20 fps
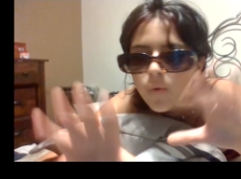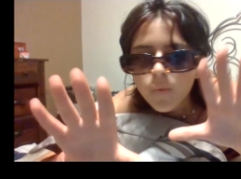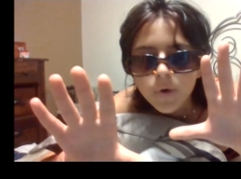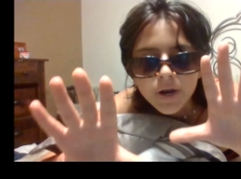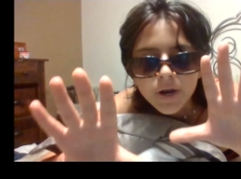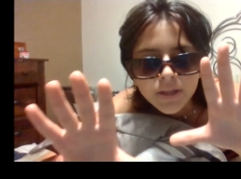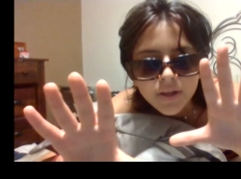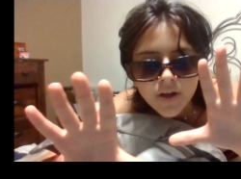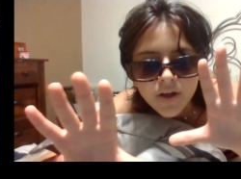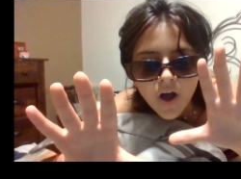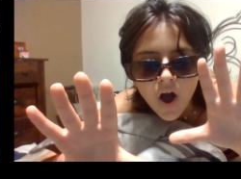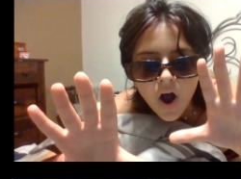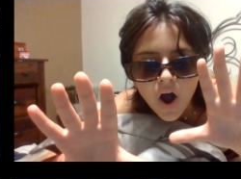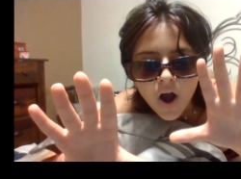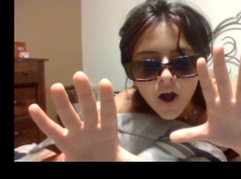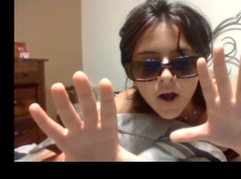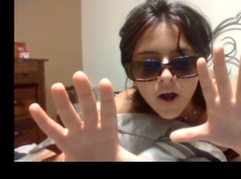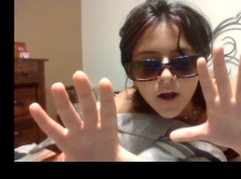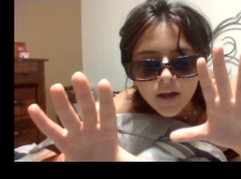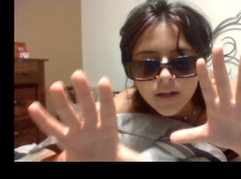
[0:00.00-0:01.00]
We're in the
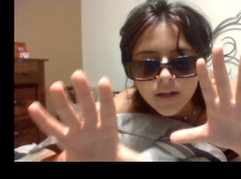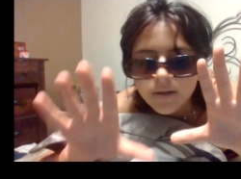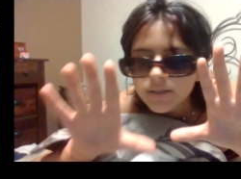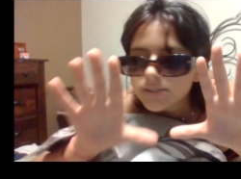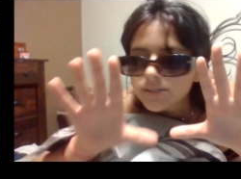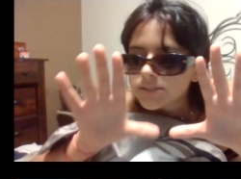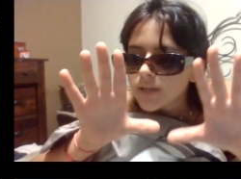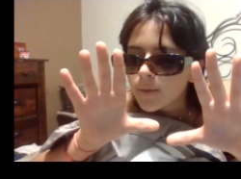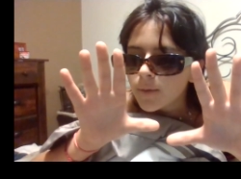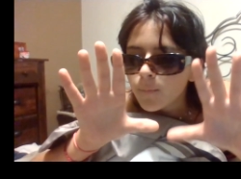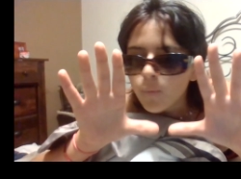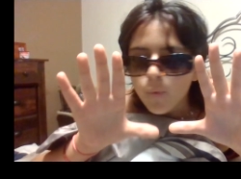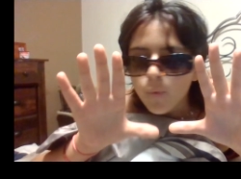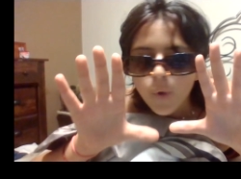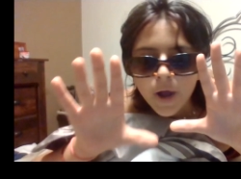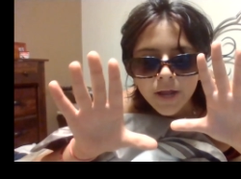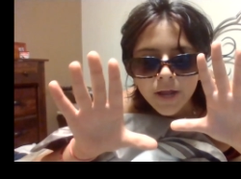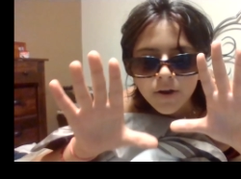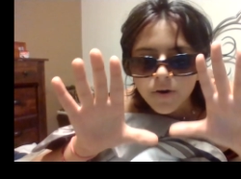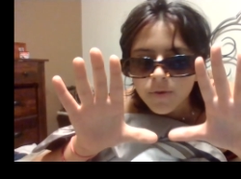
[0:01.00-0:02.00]
car. Some
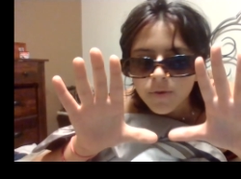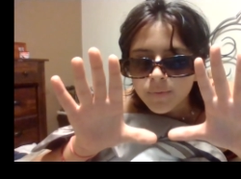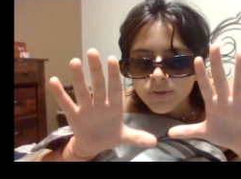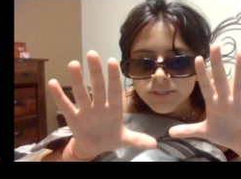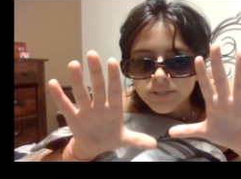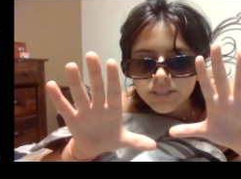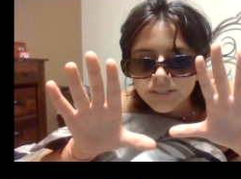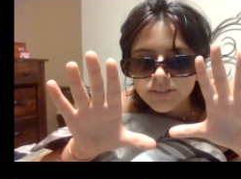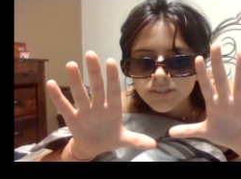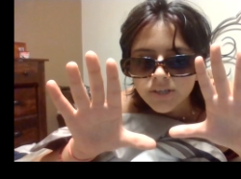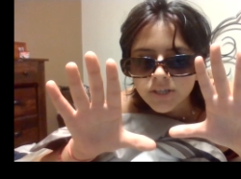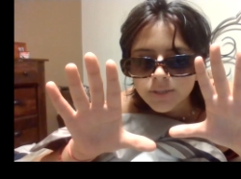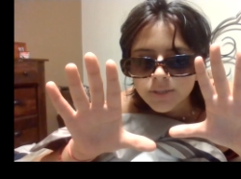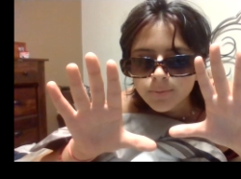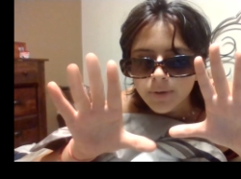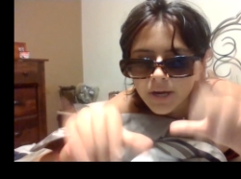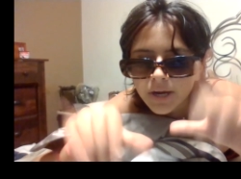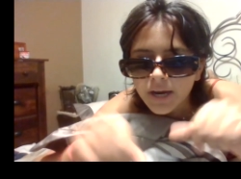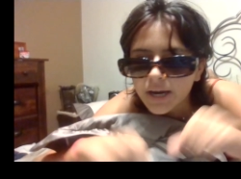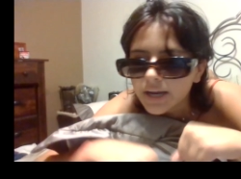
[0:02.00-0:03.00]
white girl music starts
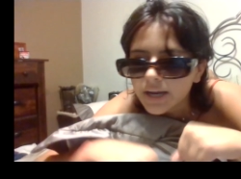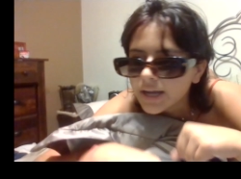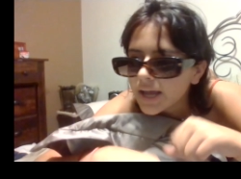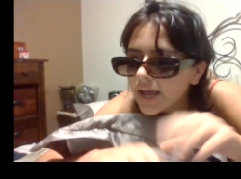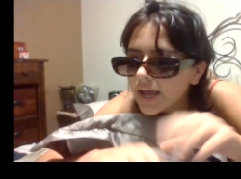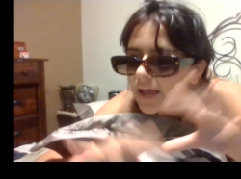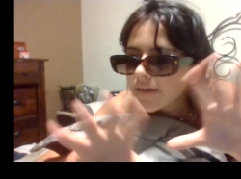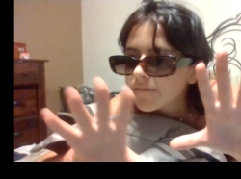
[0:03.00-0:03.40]
playing.